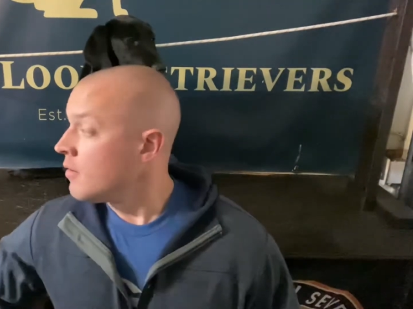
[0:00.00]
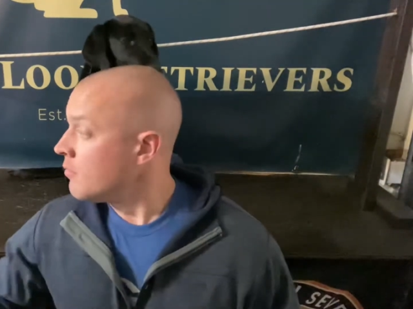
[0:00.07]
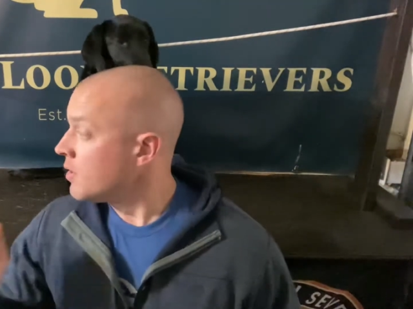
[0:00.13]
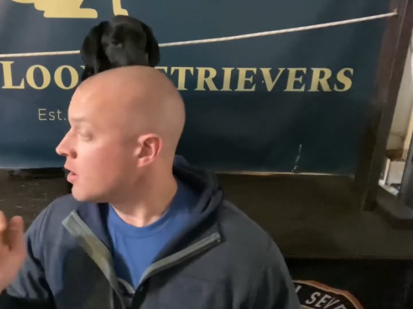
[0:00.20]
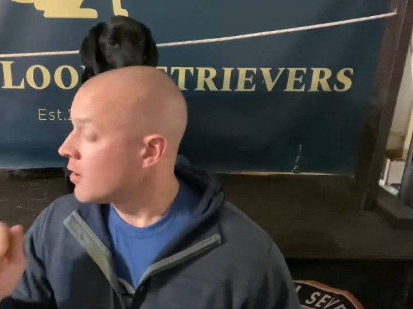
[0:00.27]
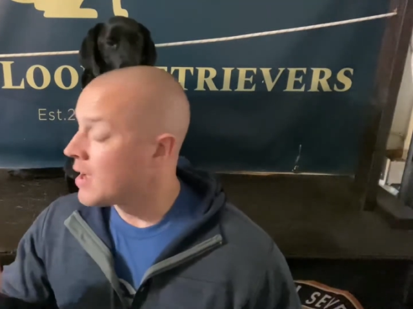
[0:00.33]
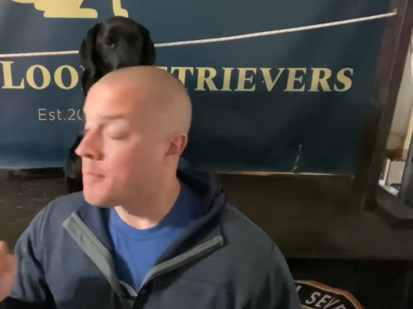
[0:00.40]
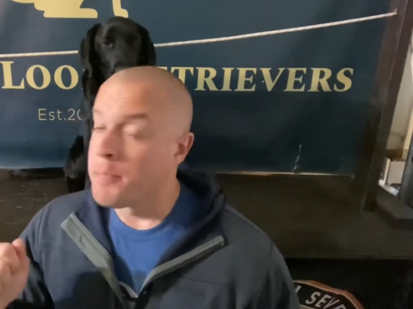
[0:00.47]
We
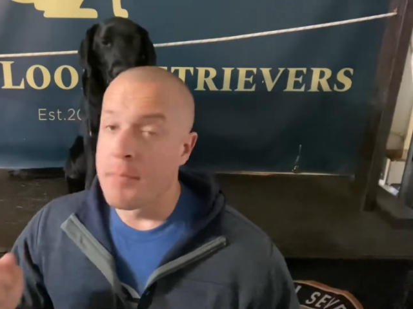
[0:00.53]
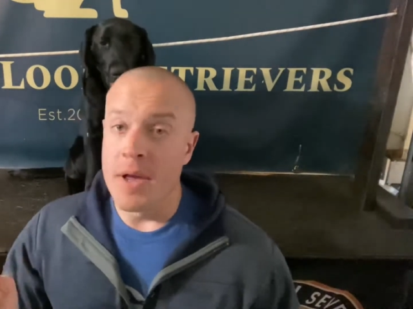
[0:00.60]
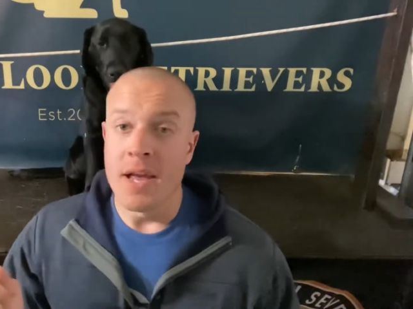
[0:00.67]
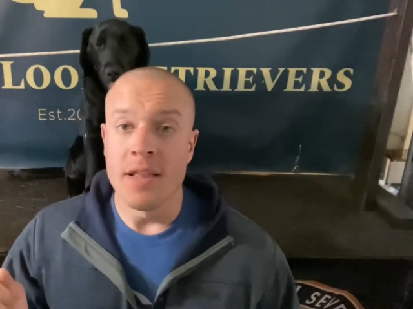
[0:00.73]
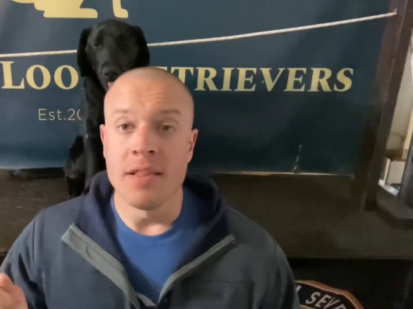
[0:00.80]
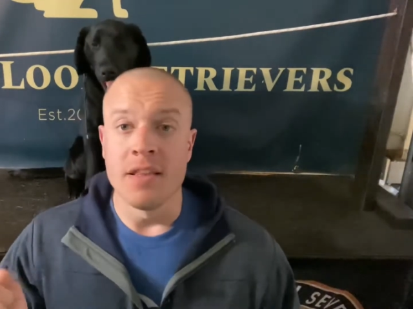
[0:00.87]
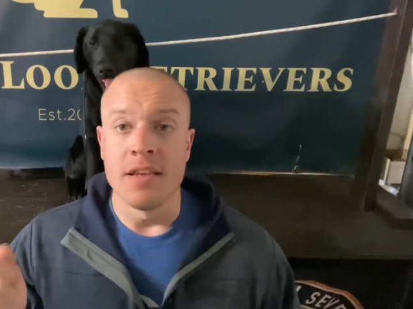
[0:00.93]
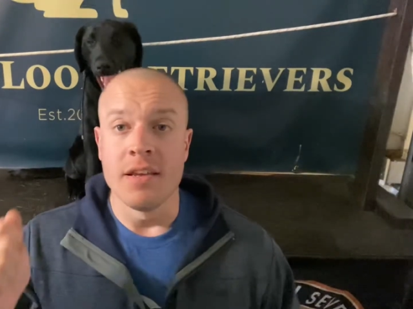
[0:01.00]
are
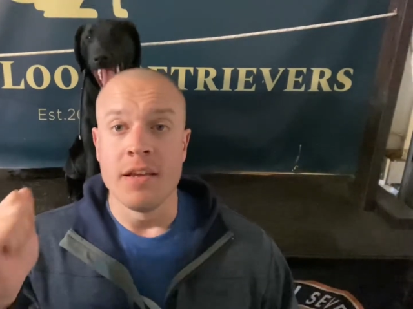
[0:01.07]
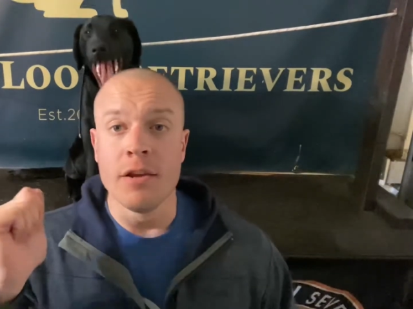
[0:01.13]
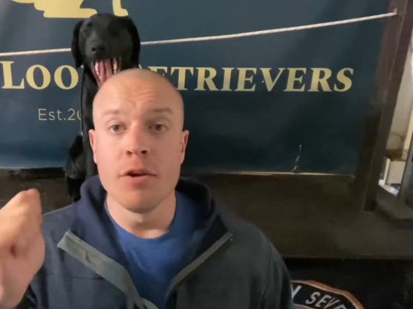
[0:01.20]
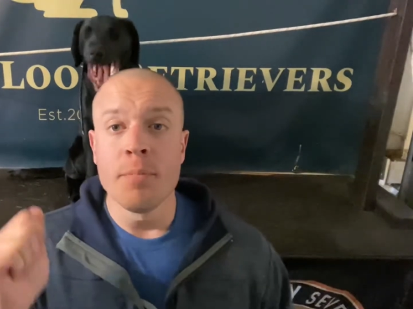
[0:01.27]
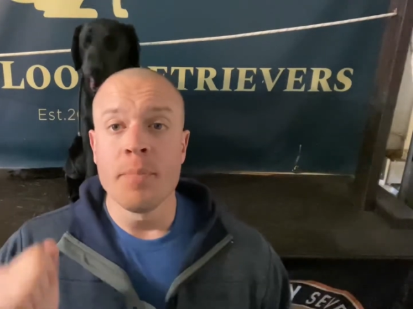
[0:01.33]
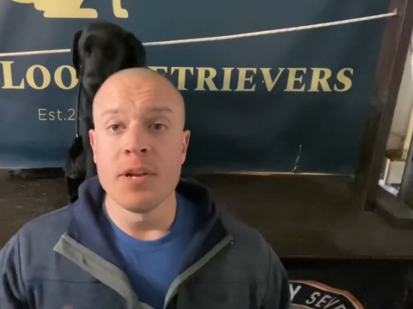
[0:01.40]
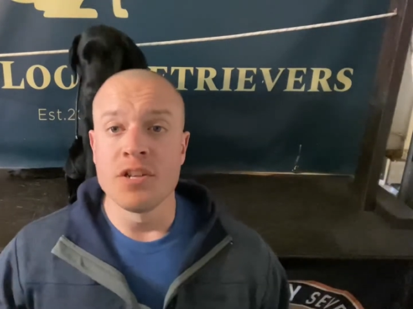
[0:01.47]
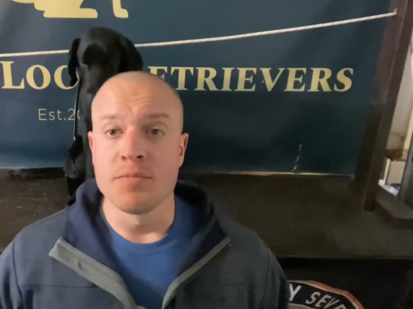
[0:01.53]
implementing the
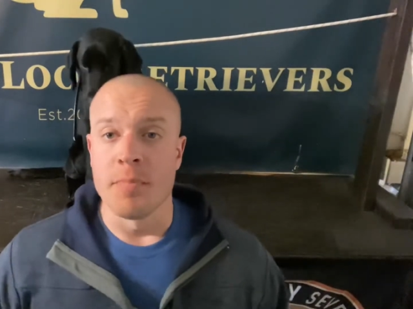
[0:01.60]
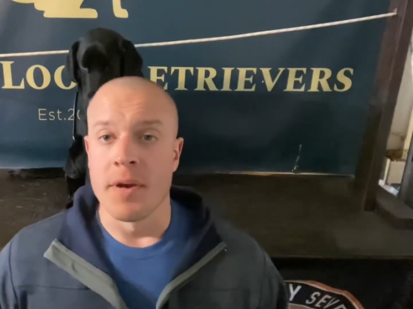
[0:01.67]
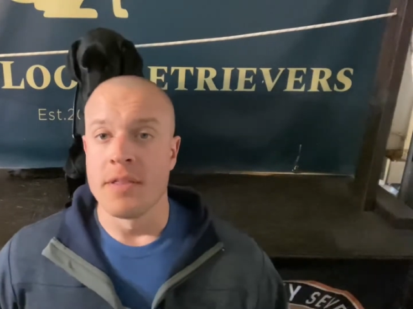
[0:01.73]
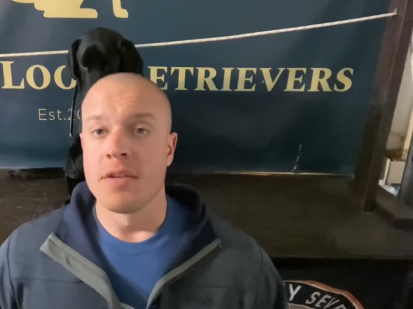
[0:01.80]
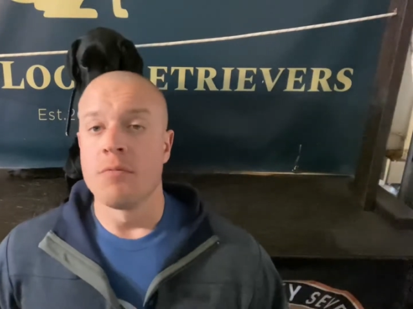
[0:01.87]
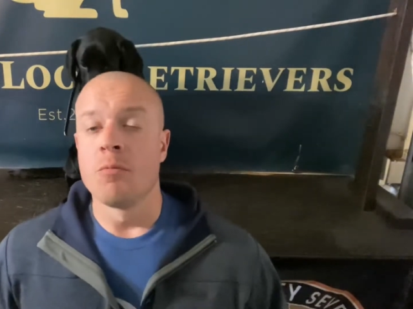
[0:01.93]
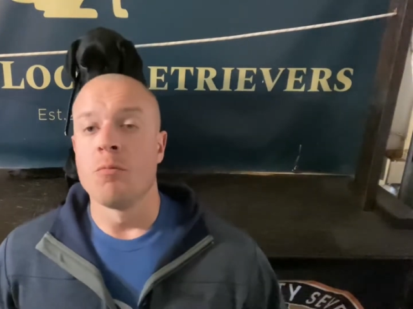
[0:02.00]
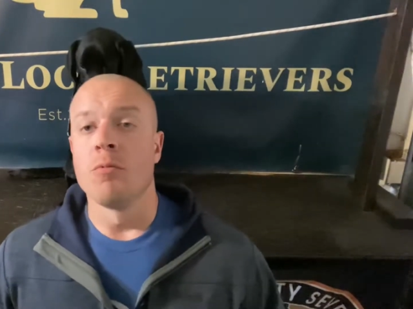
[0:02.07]
ear pinch
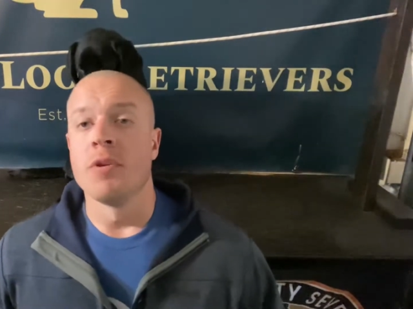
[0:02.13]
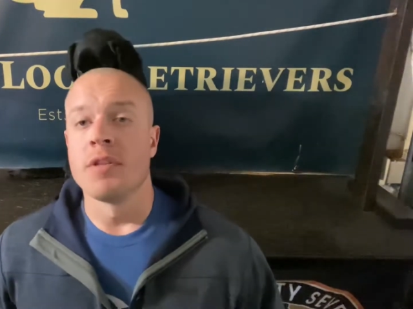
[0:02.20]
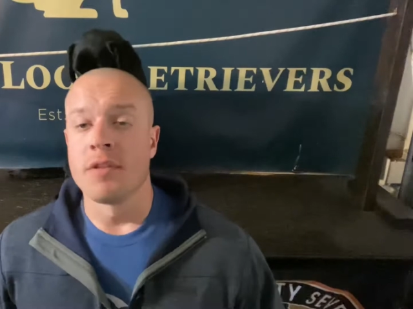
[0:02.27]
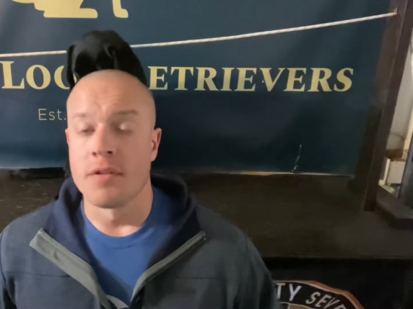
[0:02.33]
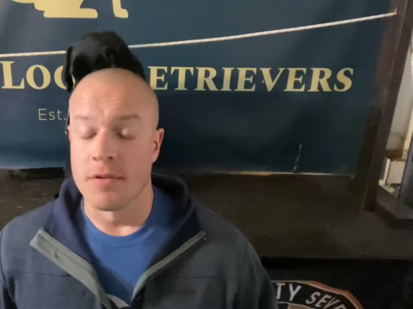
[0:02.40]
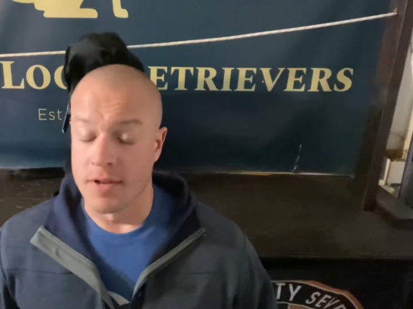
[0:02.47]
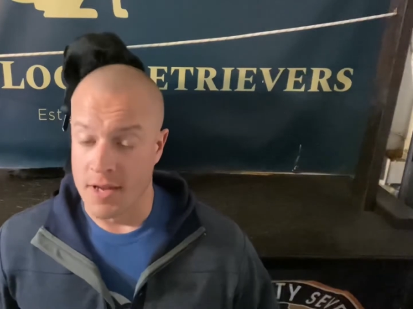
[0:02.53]
method with